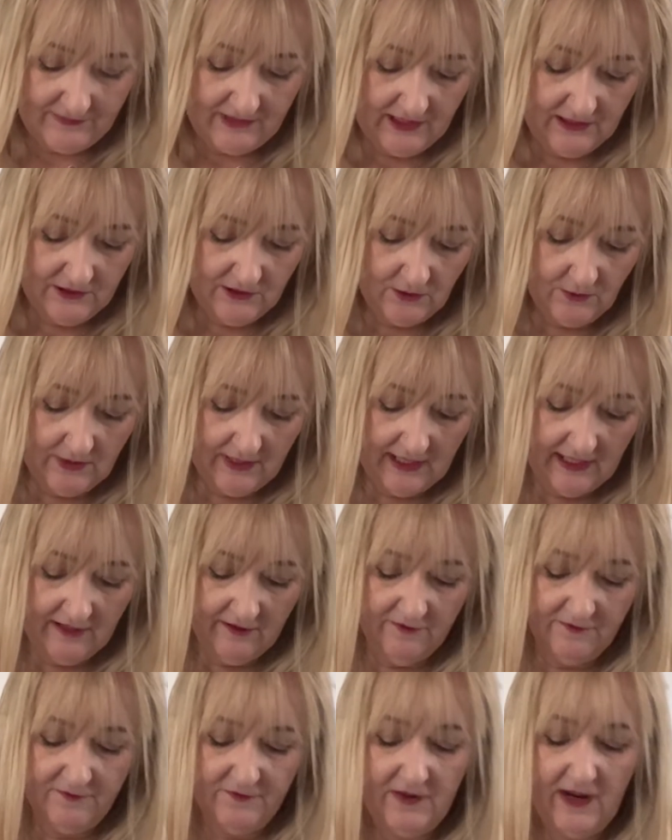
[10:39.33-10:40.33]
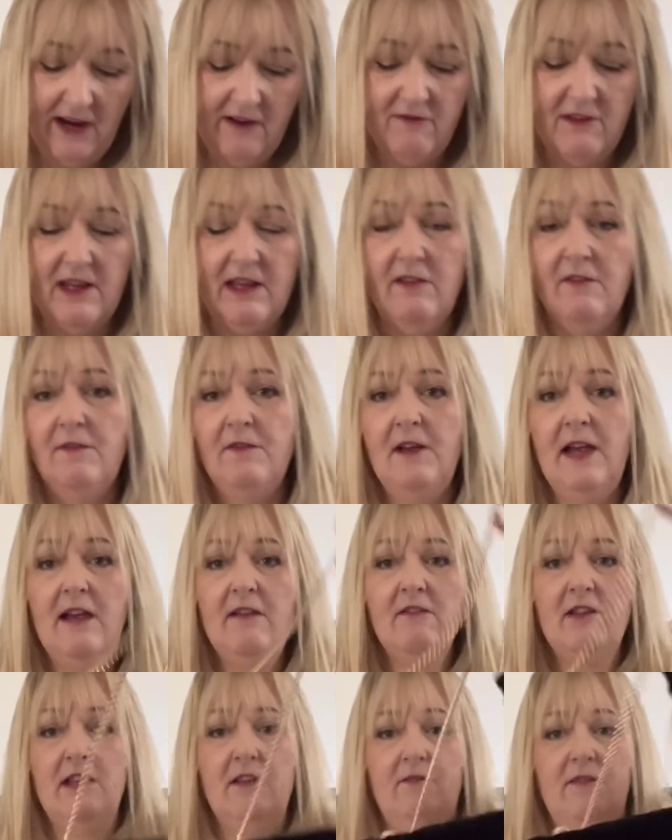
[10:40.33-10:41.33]
So yeah, very,
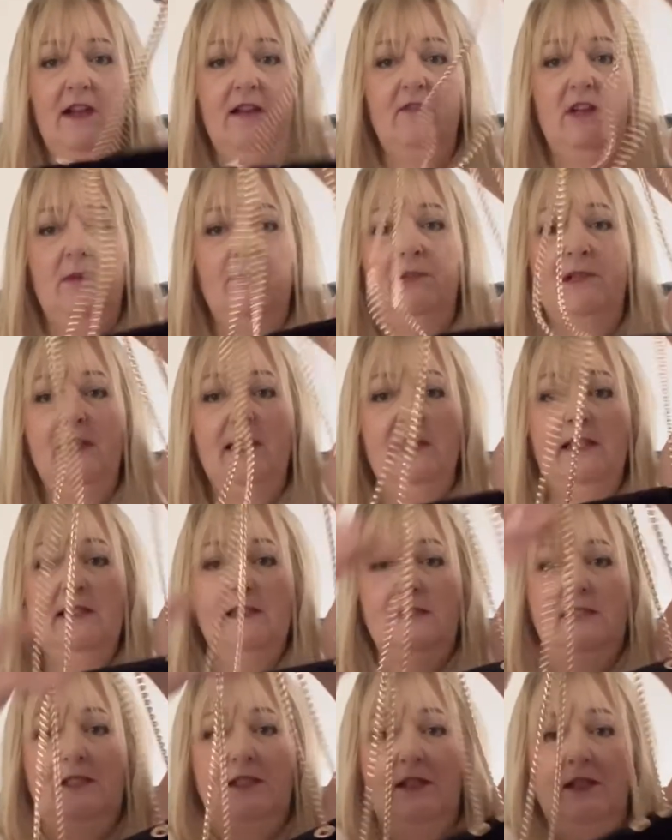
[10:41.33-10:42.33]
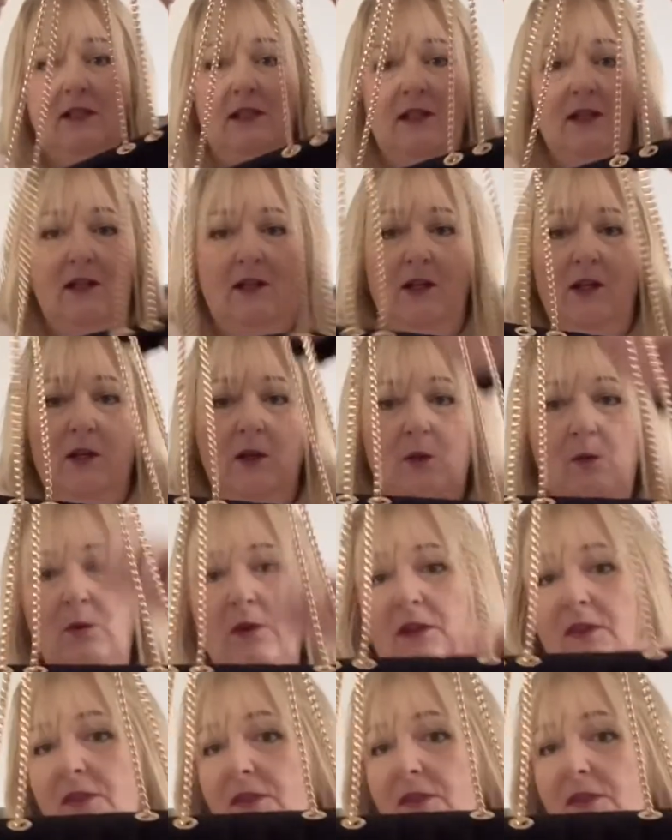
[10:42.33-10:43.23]
very, very pleased with